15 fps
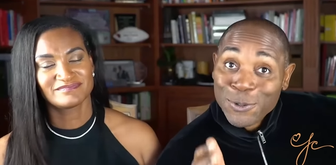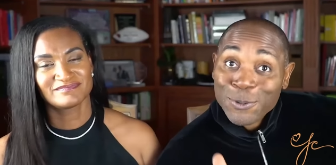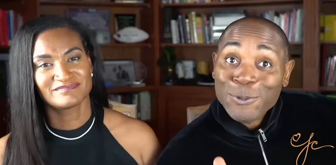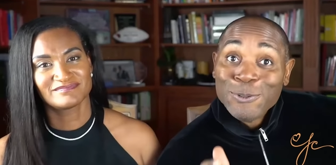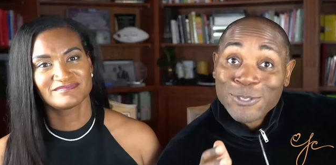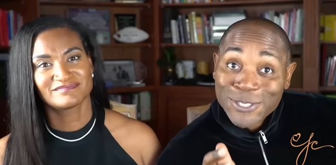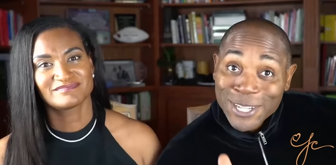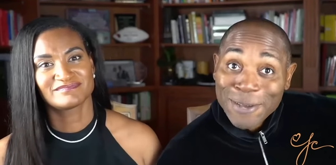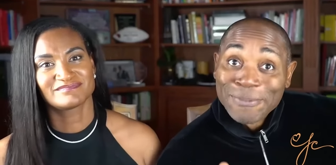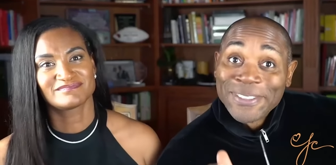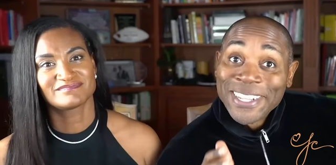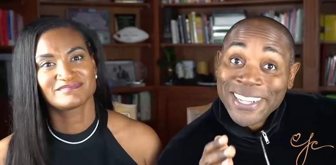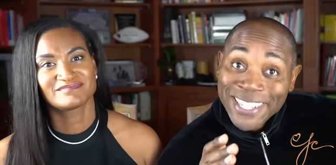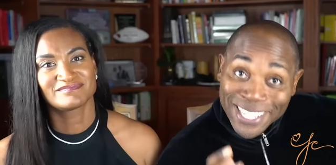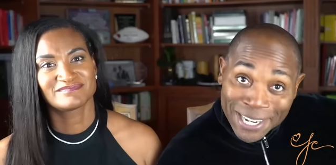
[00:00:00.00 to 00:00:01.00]
Speaker 1: do
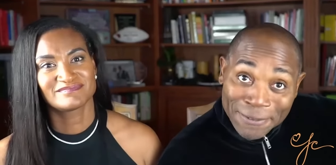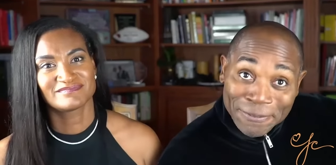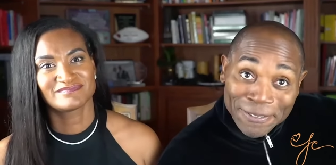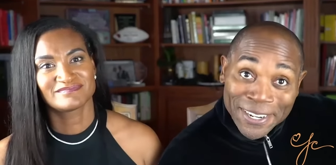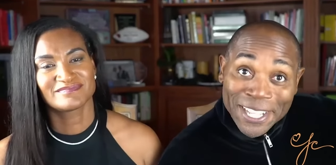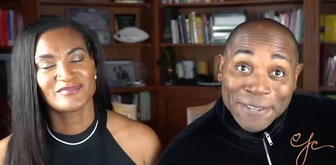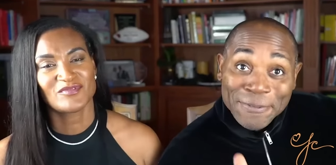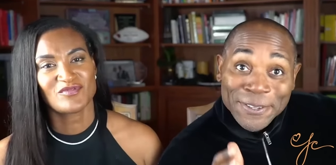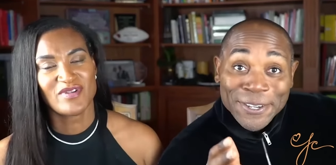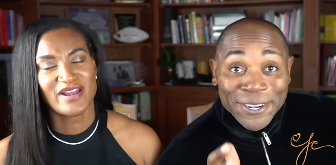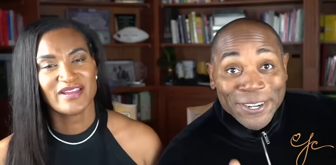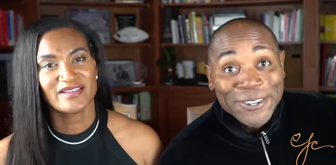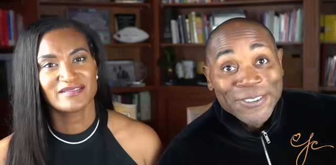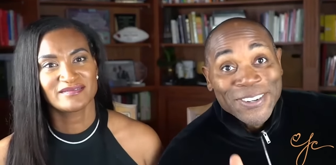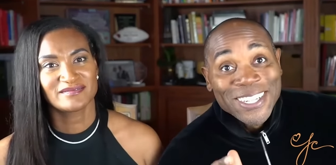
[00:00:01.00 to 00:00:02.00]
something different. If
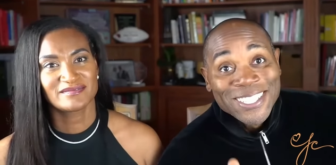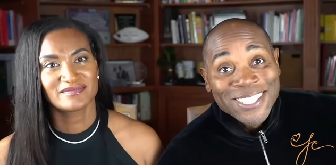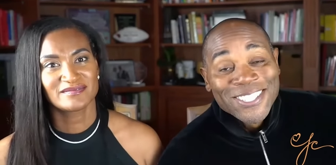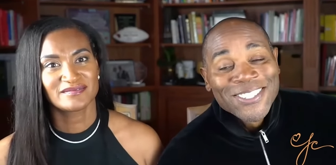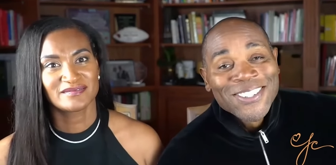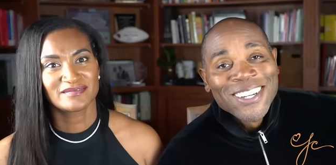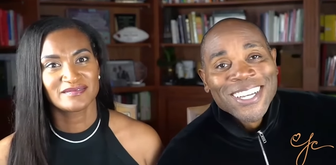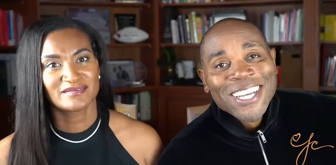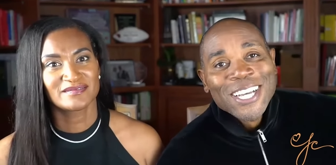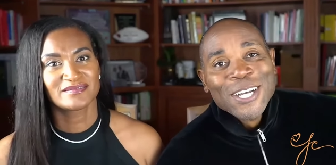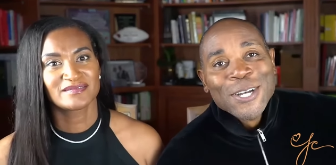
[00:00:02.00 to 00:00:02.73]
you always do